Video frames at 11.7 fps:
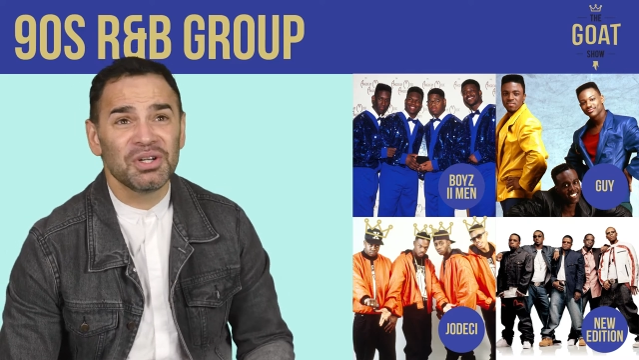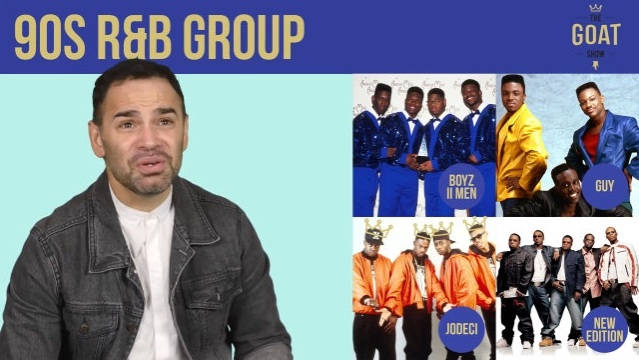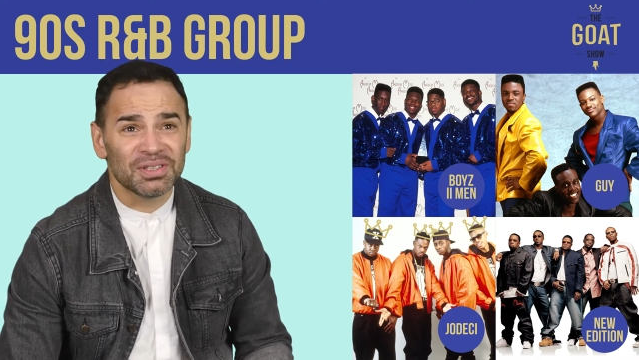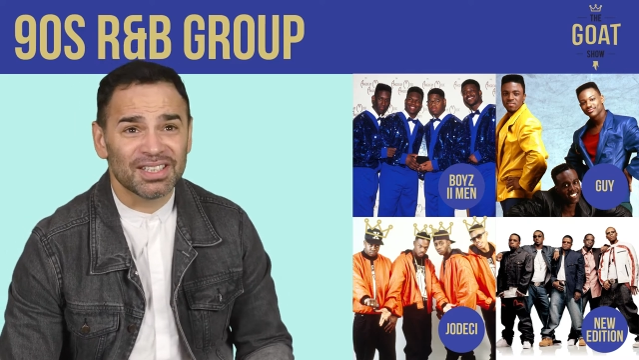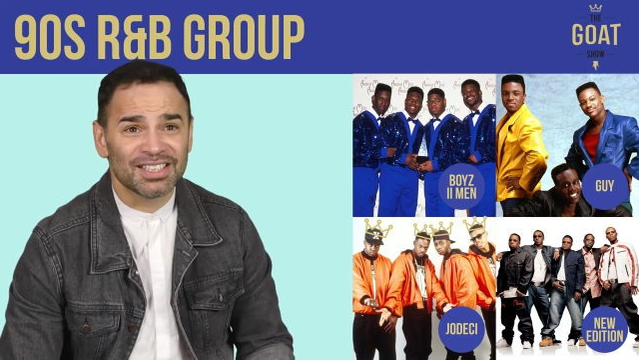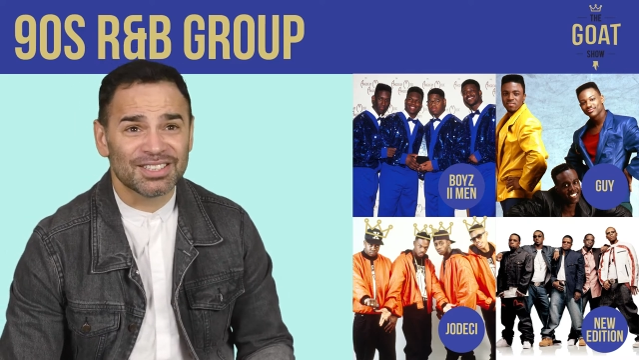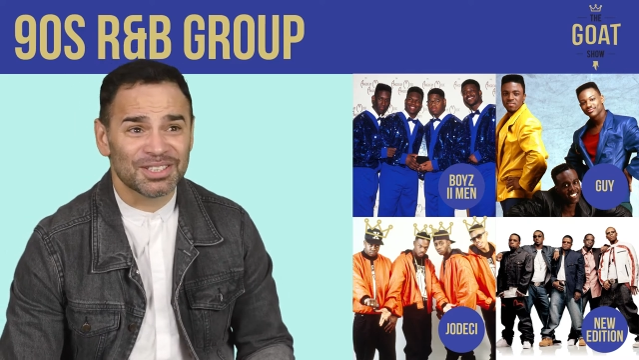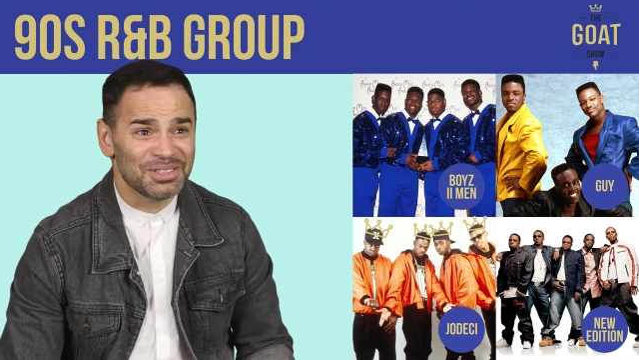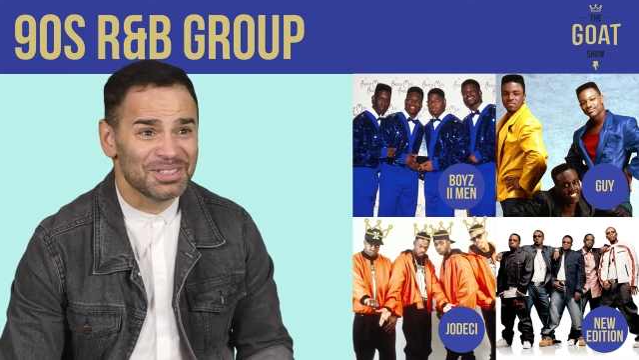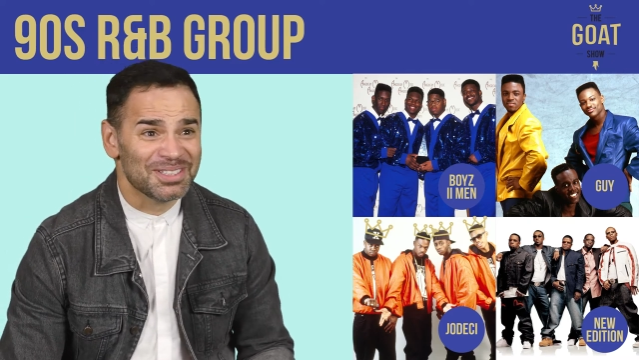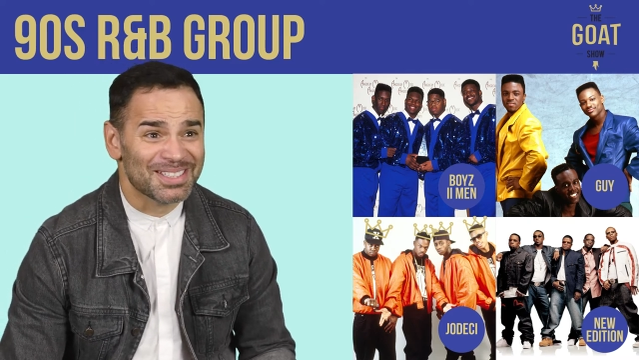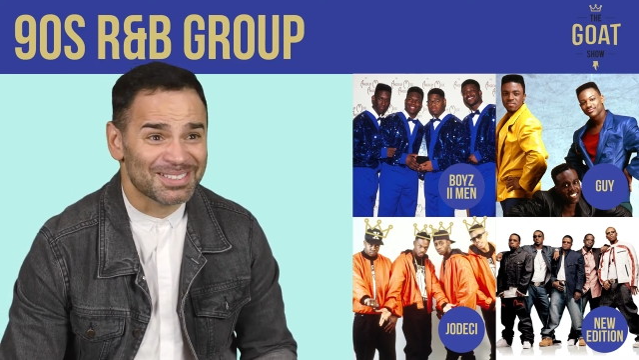Who are these
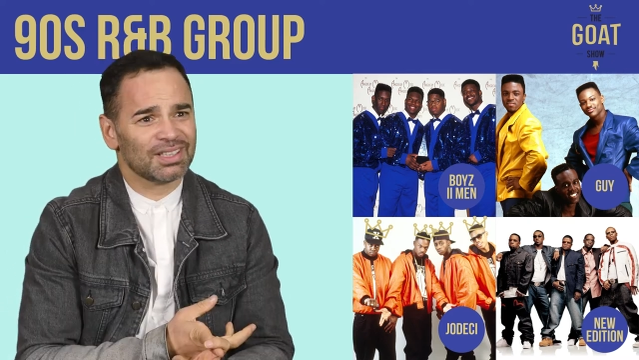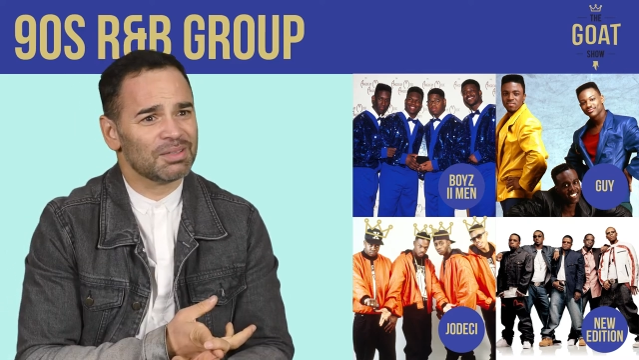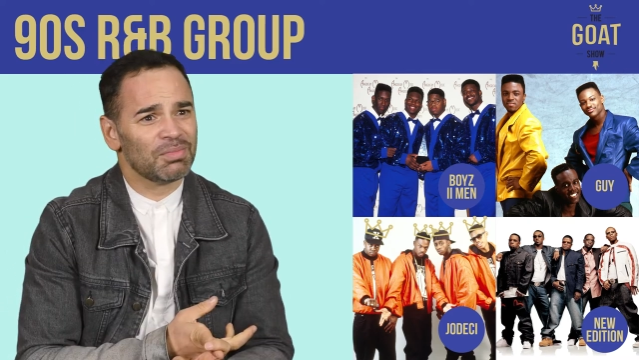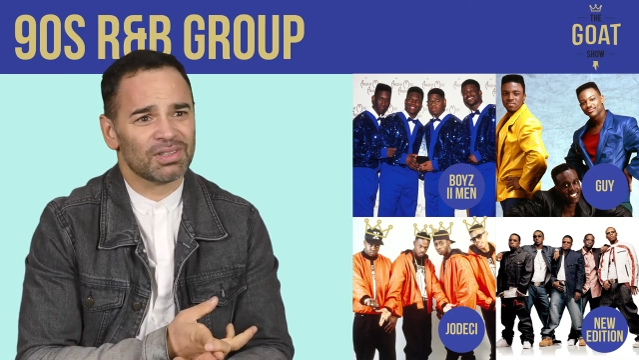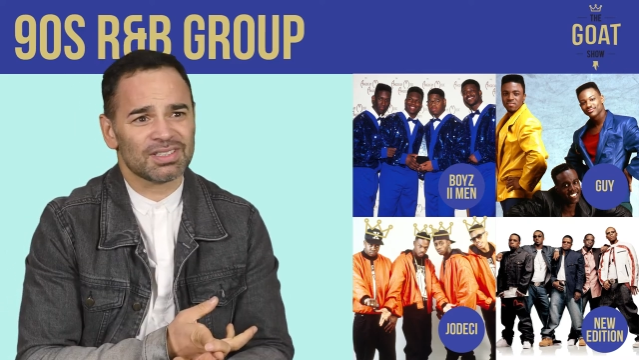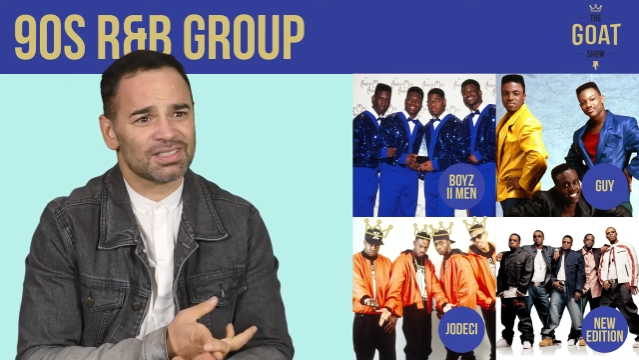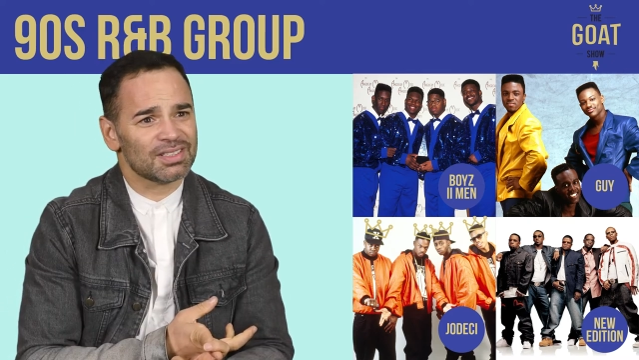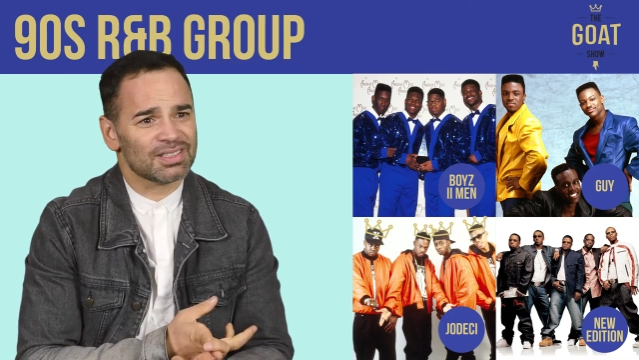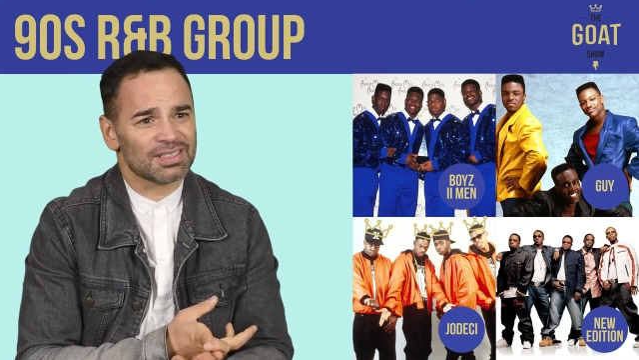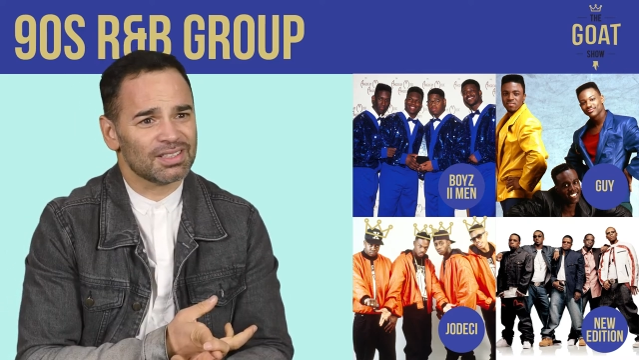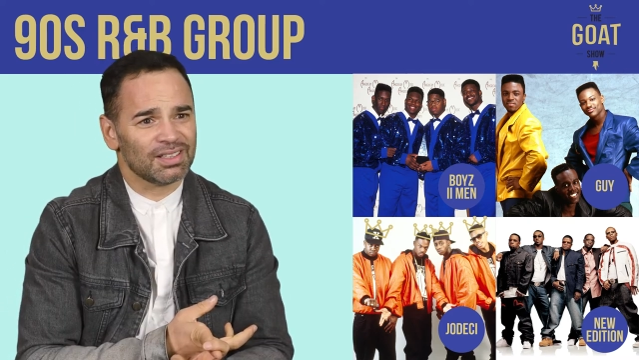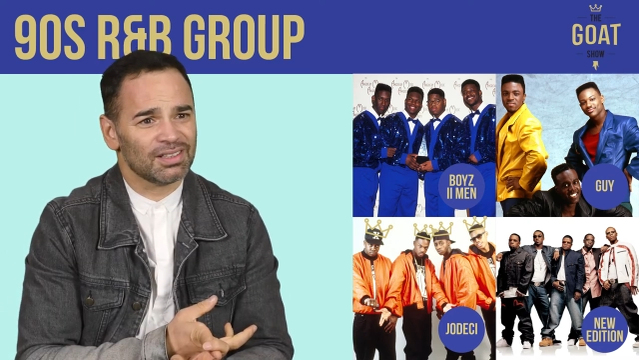dudes? They're
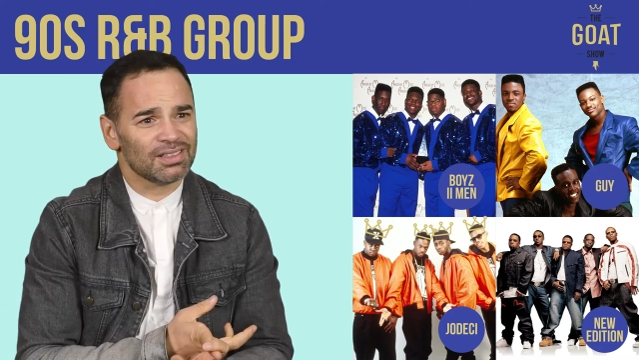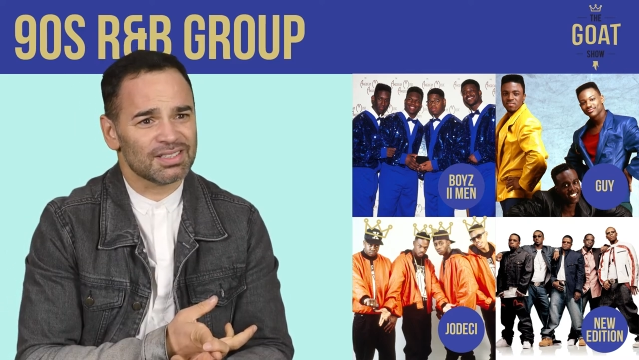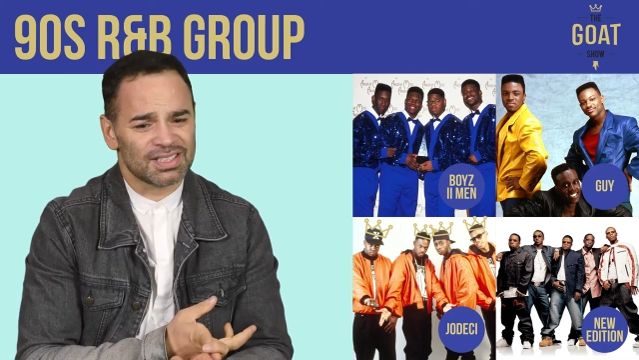monsters, you know?